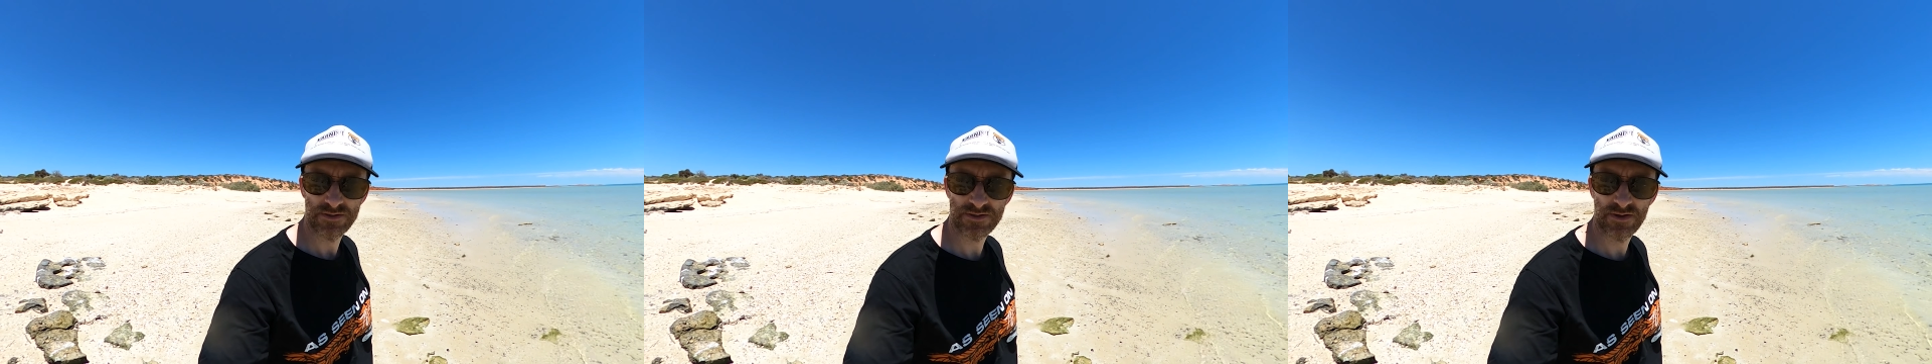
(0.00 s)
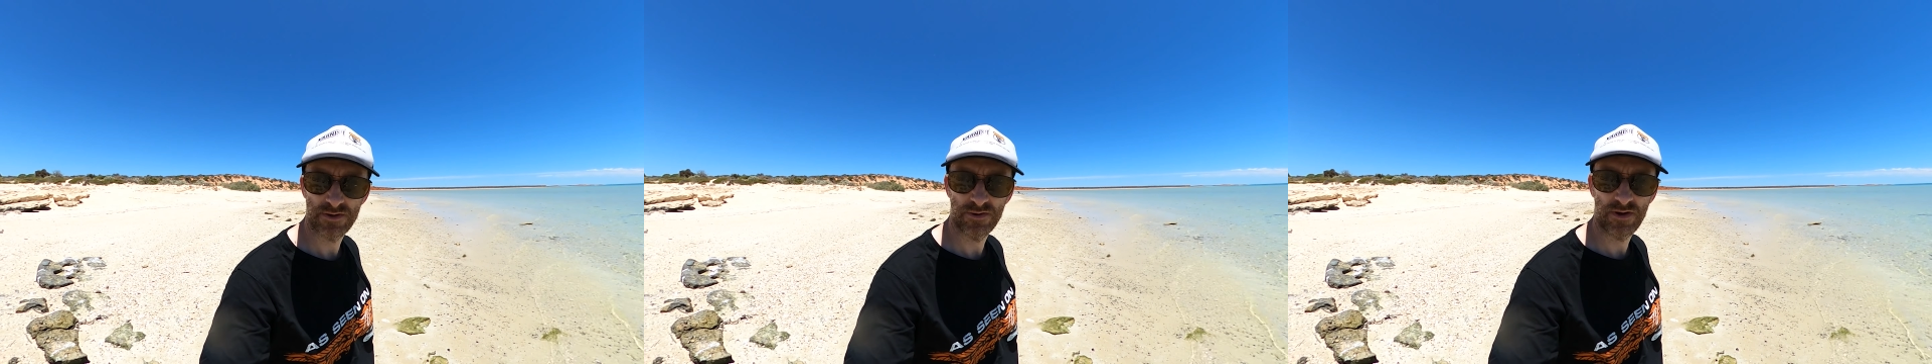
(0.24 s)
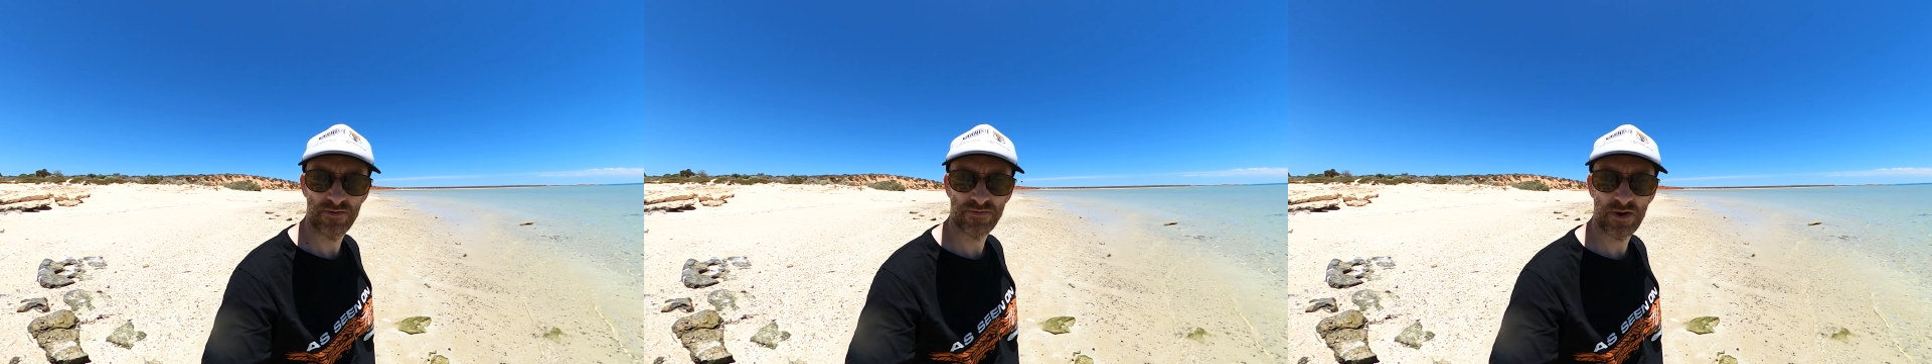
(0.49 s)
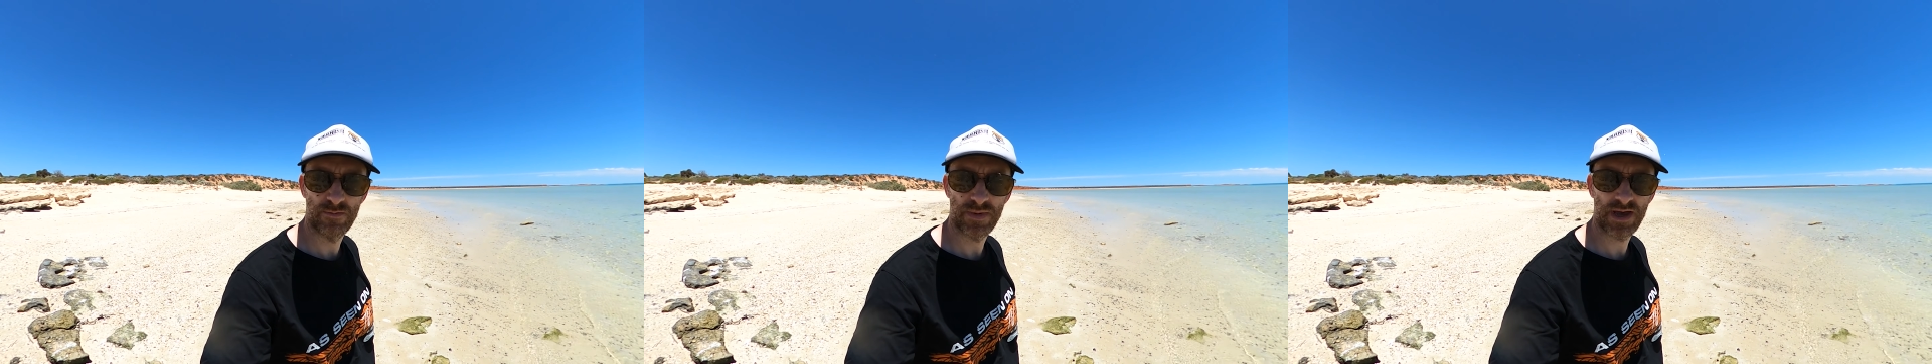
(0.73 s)
So
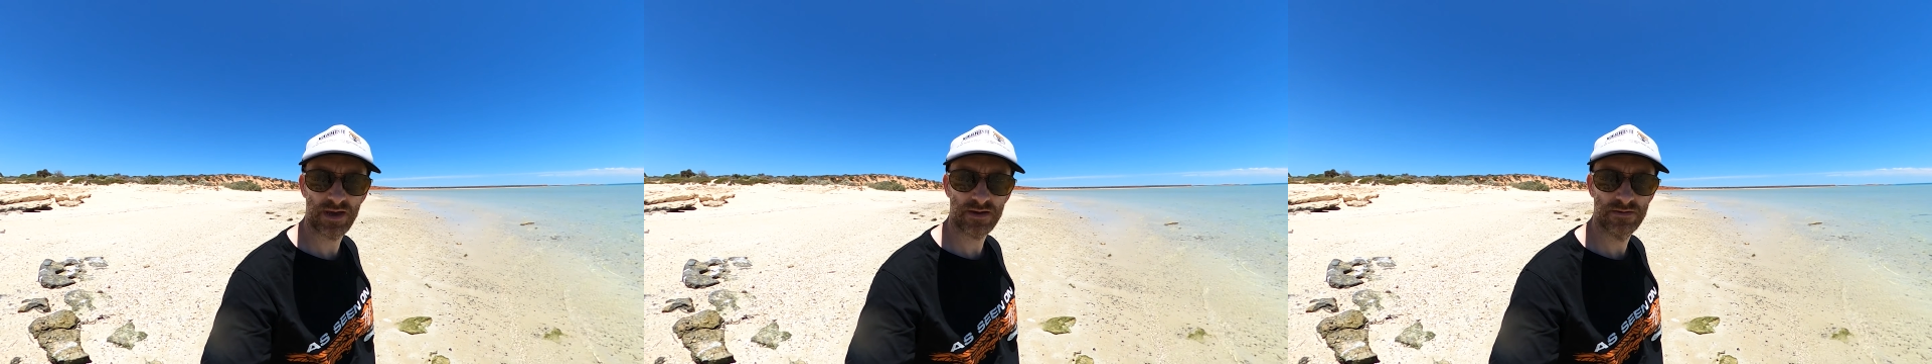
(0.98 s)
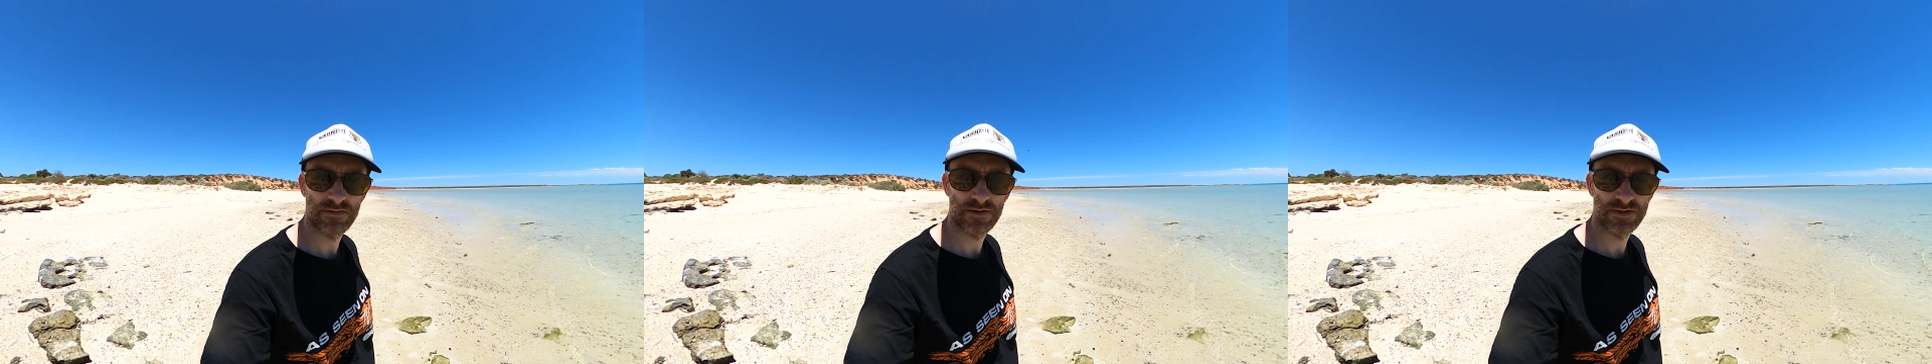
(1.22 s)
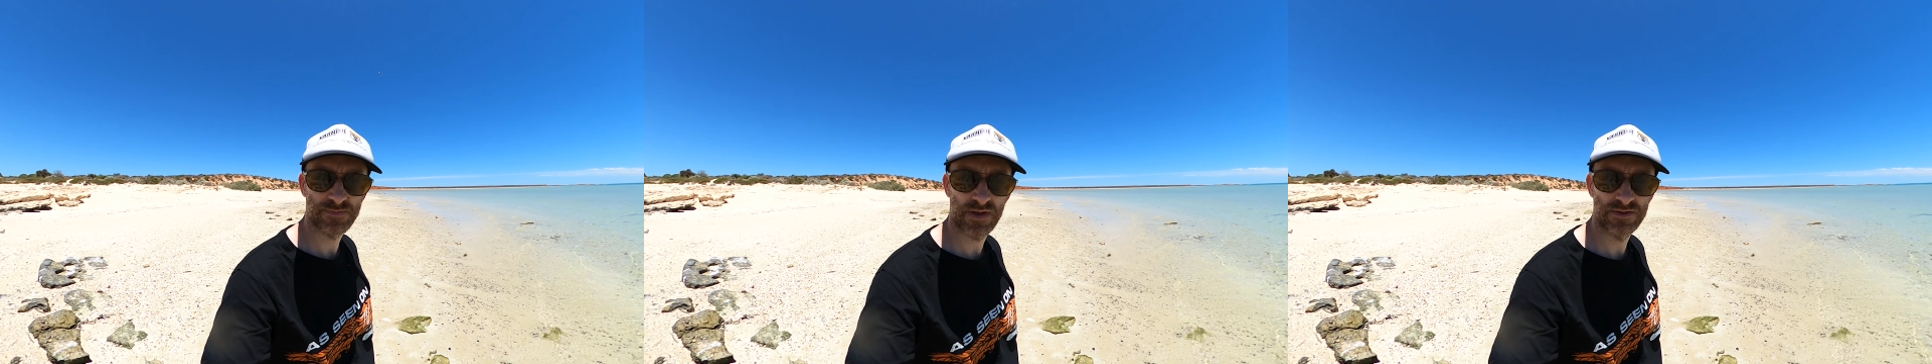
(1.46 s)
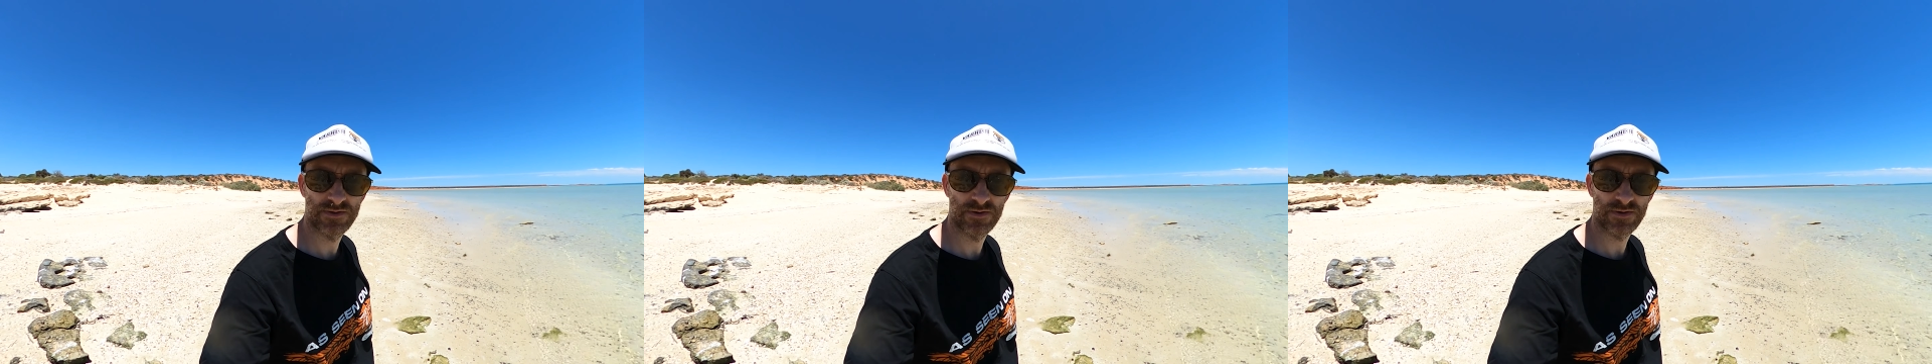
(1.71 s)
I've come back, I'm going to
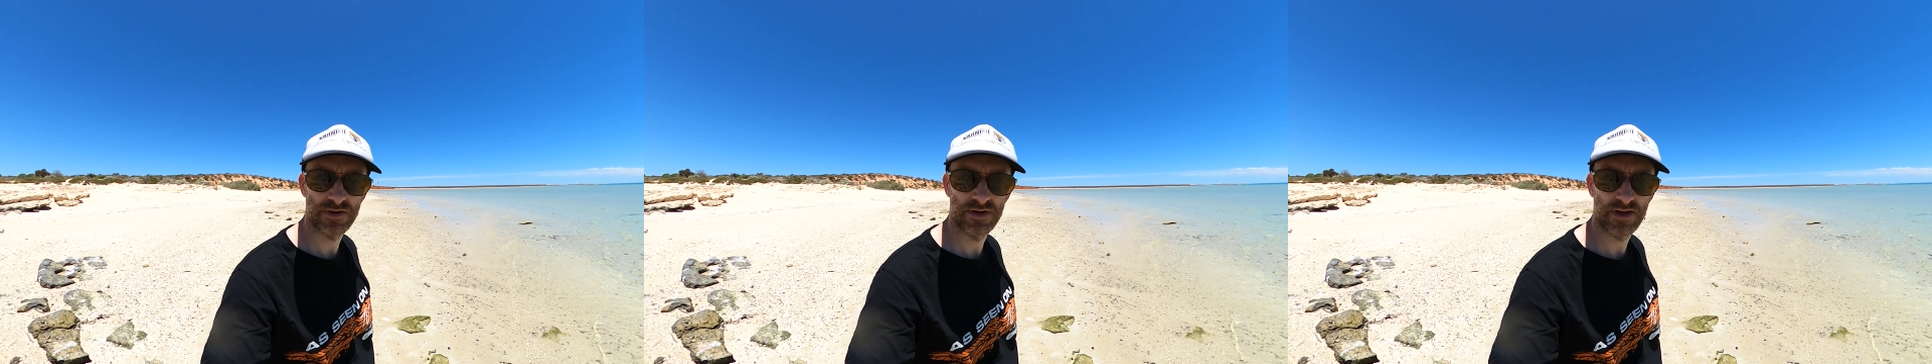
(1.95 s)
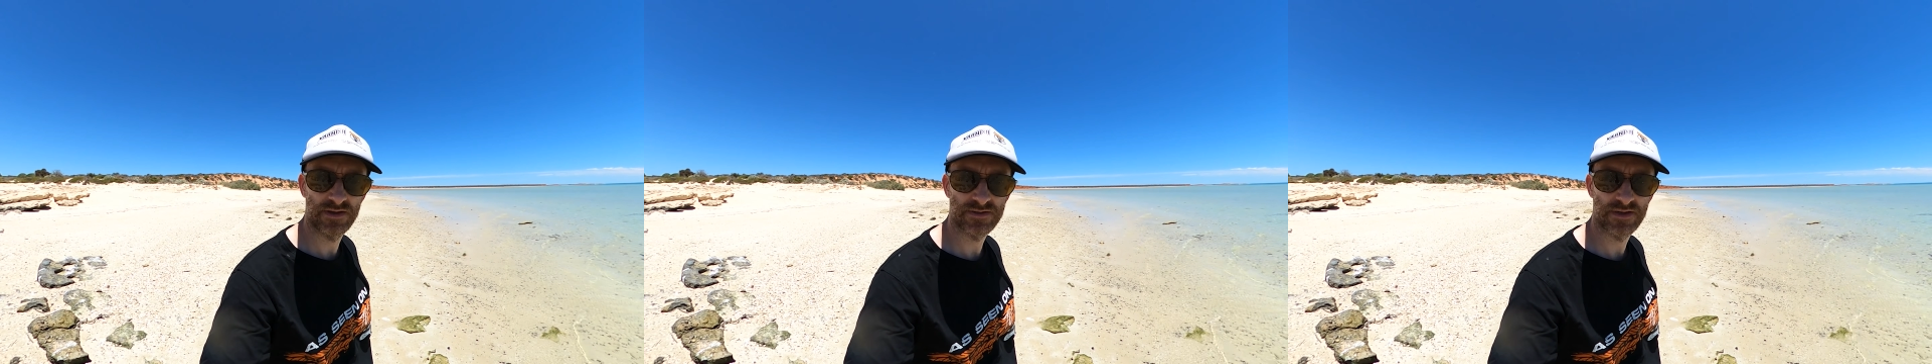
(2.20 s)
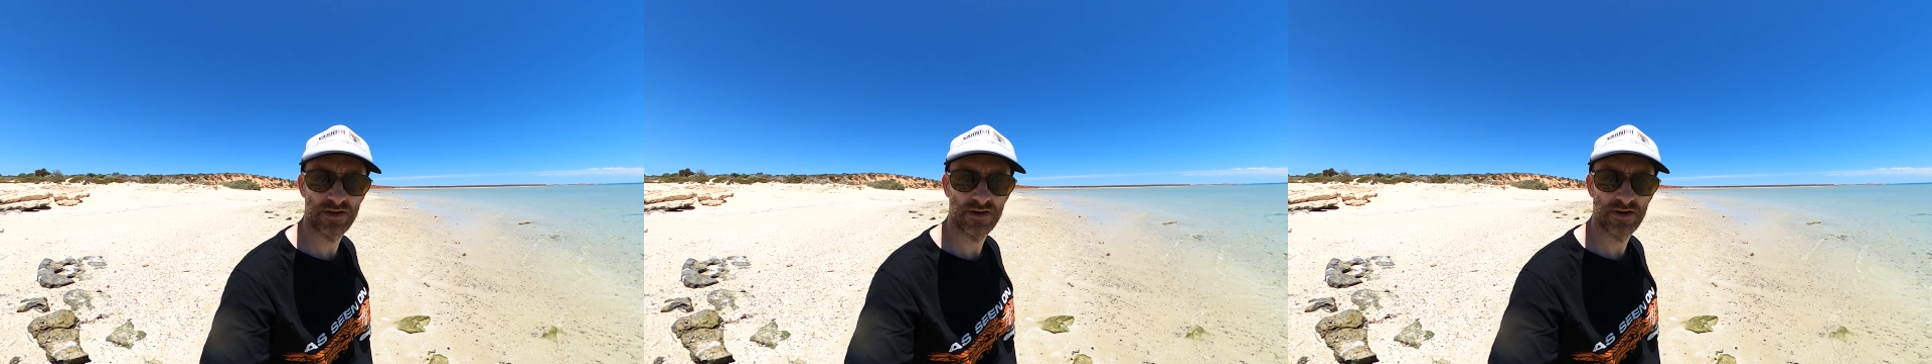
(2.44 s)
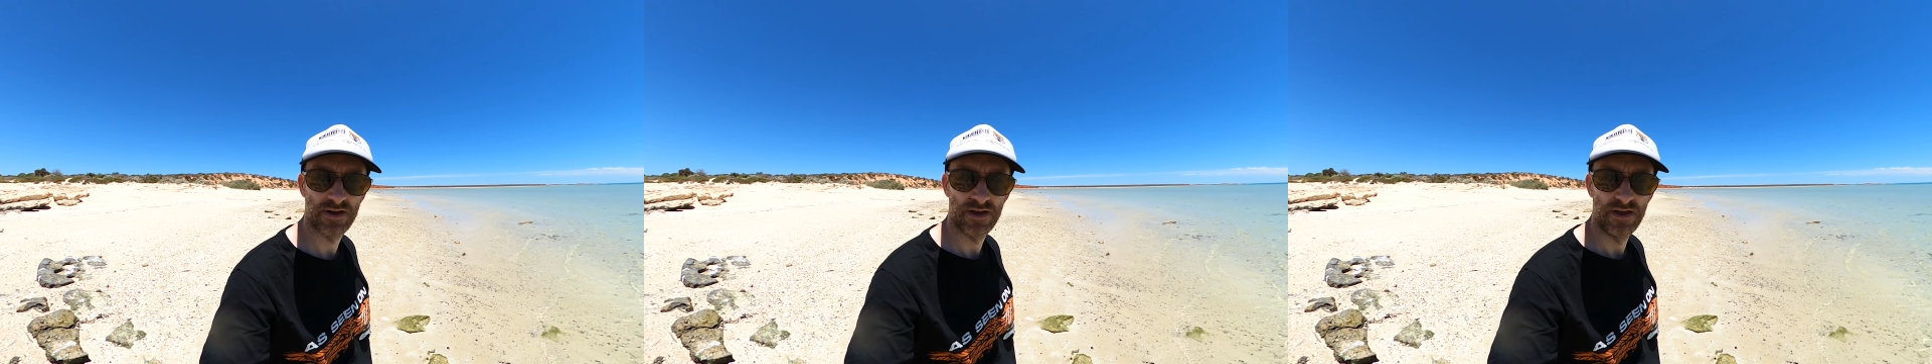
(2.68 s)
spend 2 or 3 nights
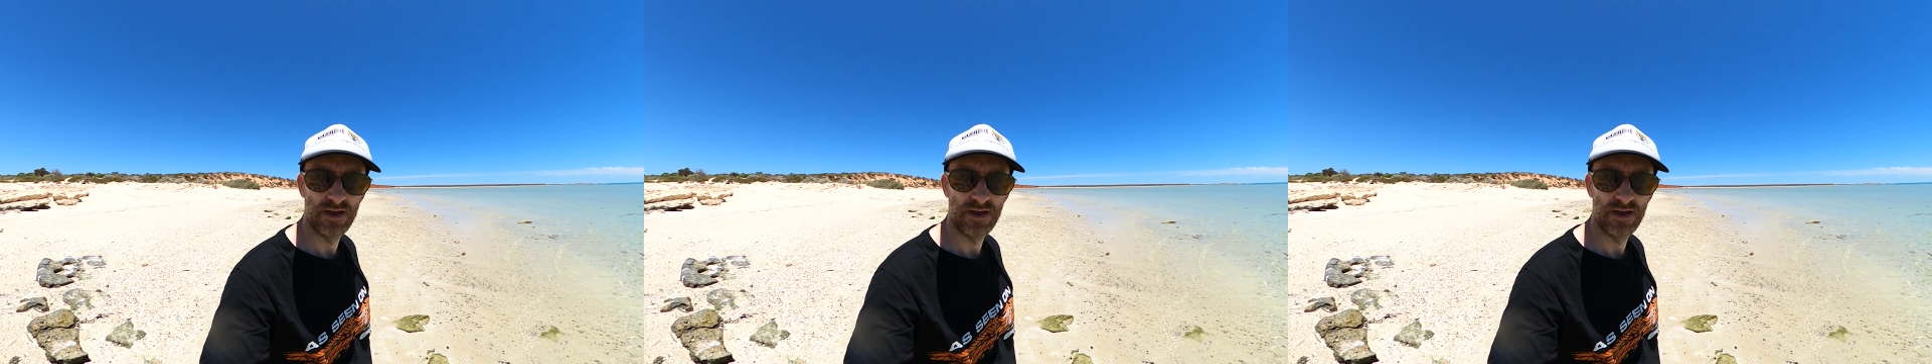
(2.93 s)
here.